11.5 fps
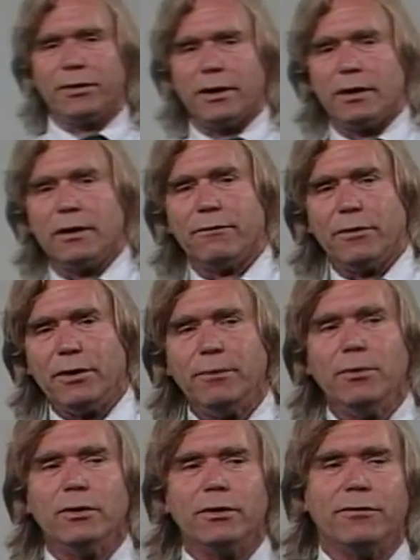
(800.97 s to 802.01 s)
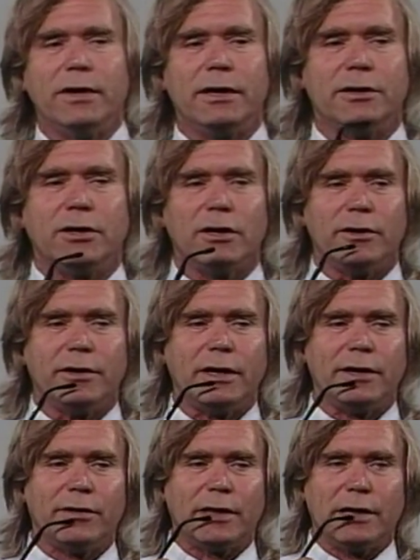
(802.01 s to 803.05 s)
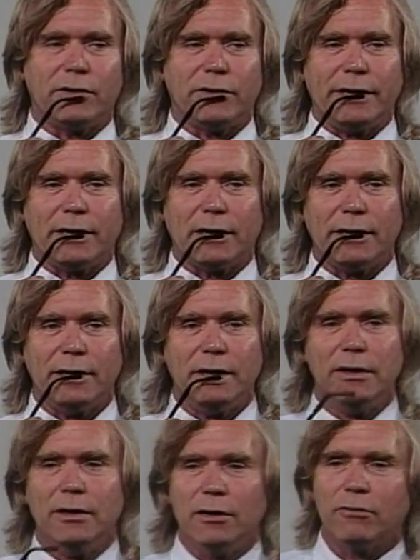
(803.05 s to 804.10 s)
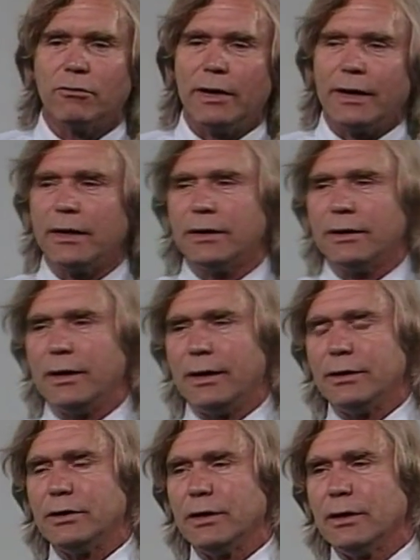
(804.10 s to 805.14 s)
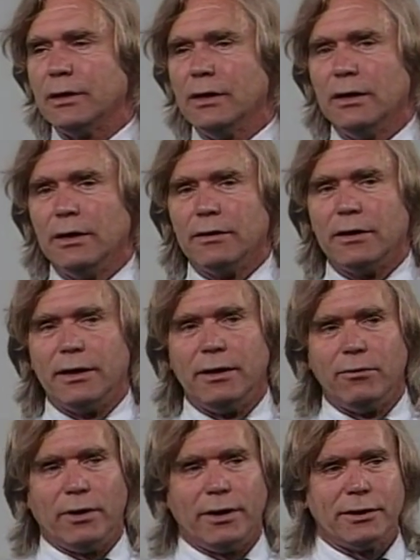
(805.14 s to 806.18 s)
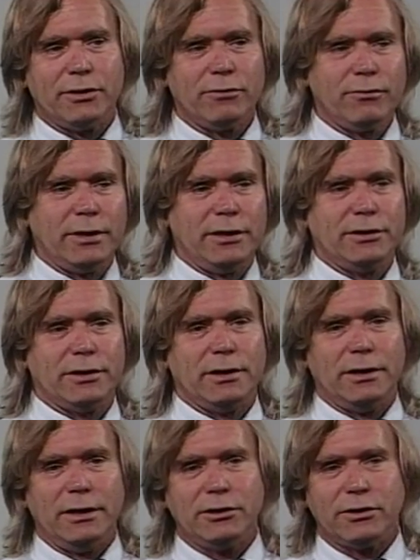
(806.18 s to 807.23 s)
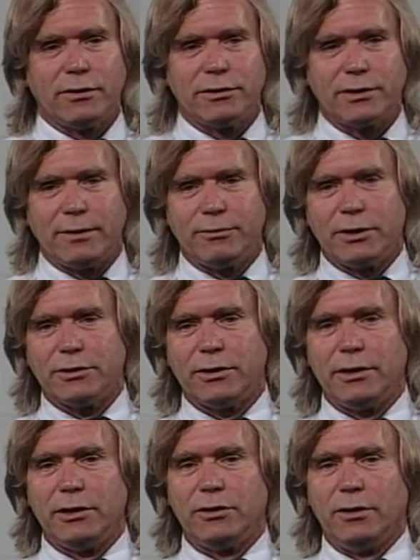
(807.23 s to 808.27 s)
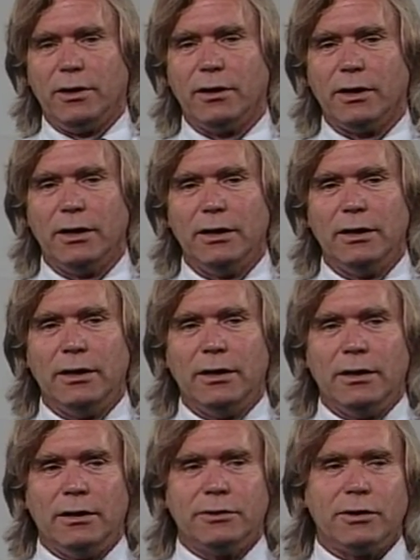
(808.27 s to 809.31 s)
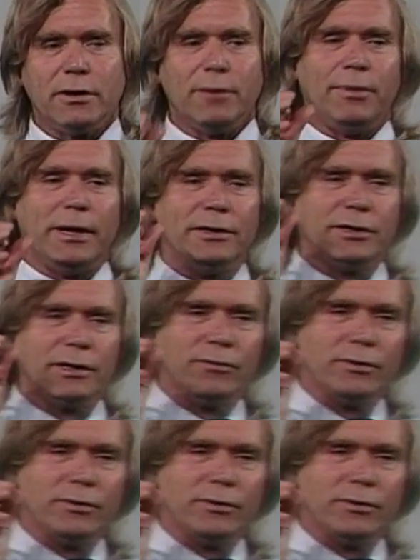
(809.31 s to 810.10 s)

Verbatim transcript: thinking, very motivated to learn how to think critically, recognizing that he wanted to reason in each of the subjects that he took a basic